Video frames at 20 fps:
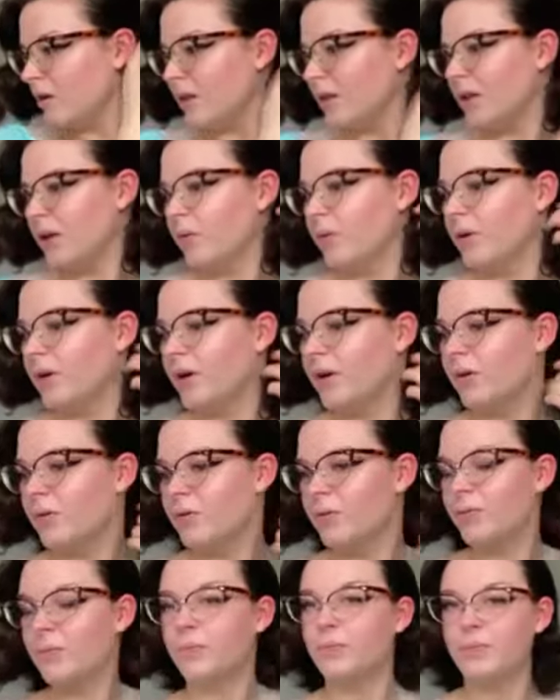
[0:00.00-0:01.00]
Here we go.
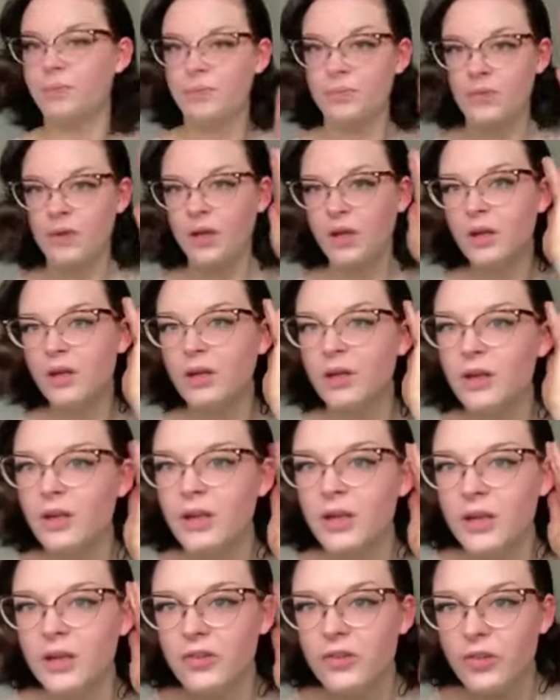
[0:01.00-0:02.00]

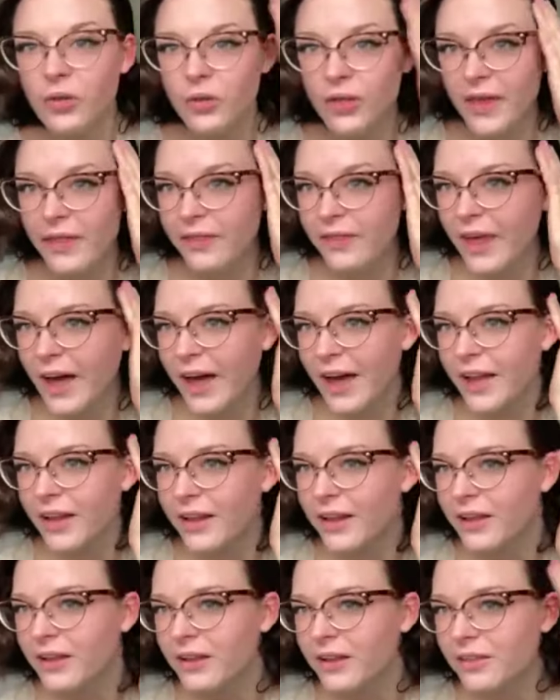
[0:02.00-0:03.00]
So that that
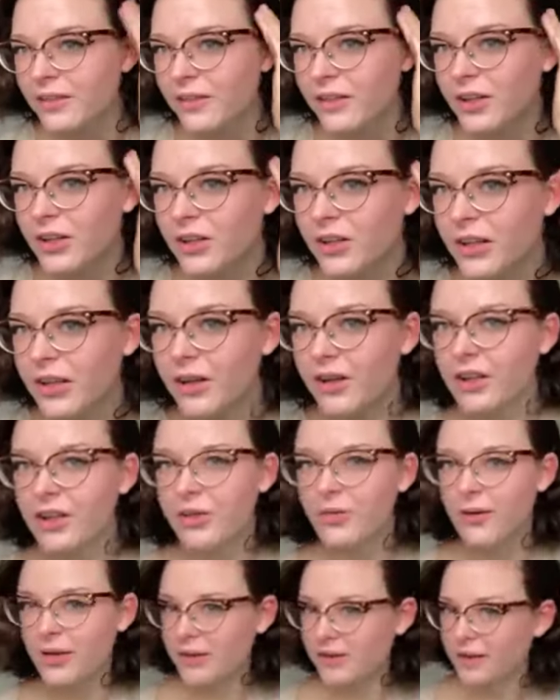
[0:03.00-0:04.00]
little
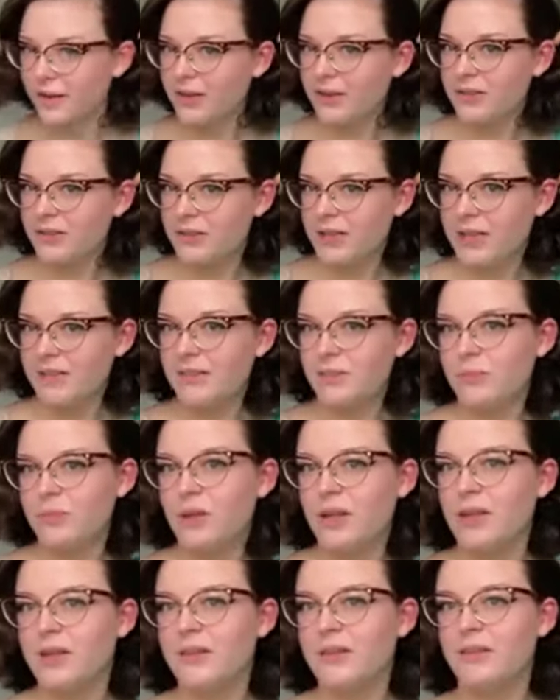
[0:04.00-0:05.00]
area right there stays in
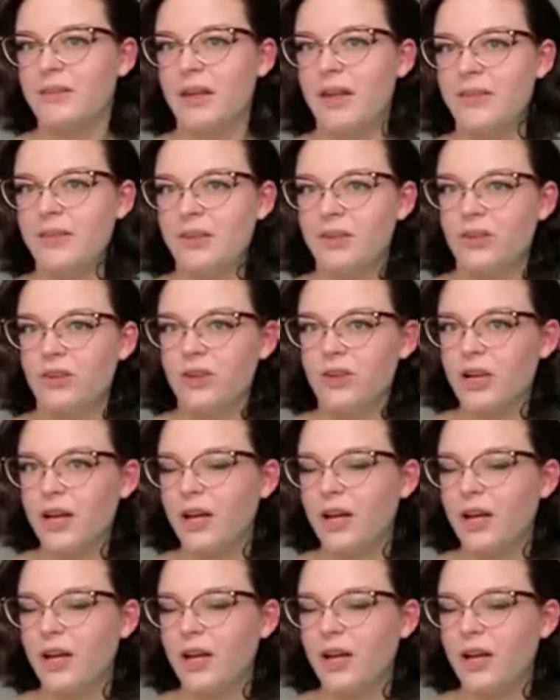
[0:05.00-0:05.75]
place. And then you're going to